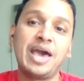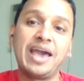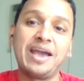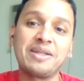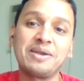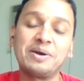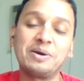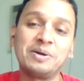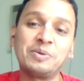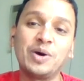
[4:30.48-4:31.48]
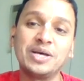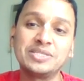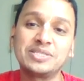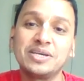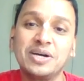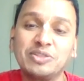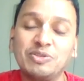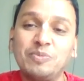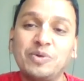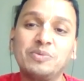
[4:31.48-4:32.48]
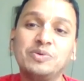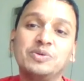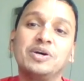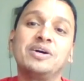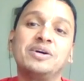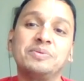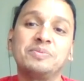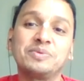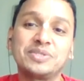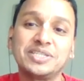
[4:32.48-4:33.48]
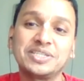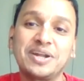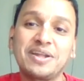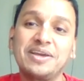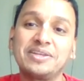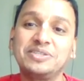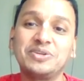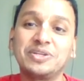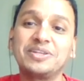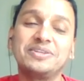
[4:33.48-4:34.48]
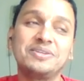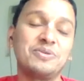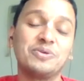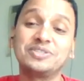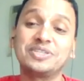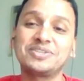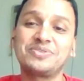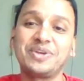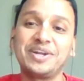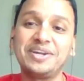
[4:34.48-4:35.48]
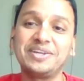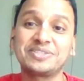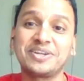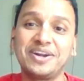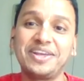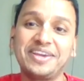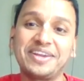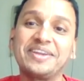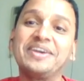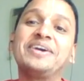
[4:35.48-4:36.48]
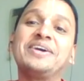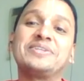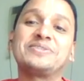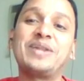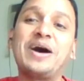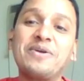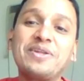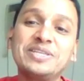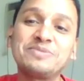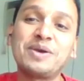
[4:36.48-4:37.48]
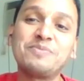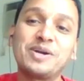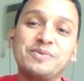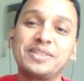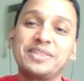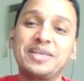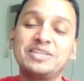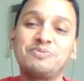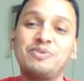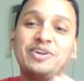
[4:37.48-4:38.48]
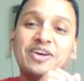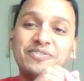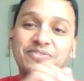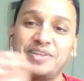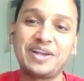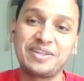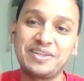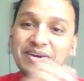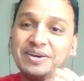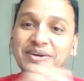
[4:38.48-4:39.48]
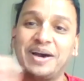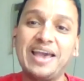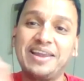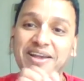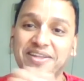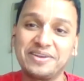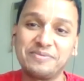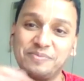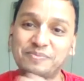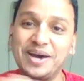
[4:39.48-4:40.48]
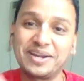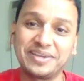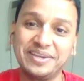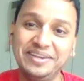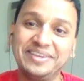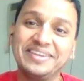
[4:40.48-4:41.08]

And once Atul Prabhu suggested that don't just read, study it. So nowadays my Bhagavad Gita is full of that highlighter marking.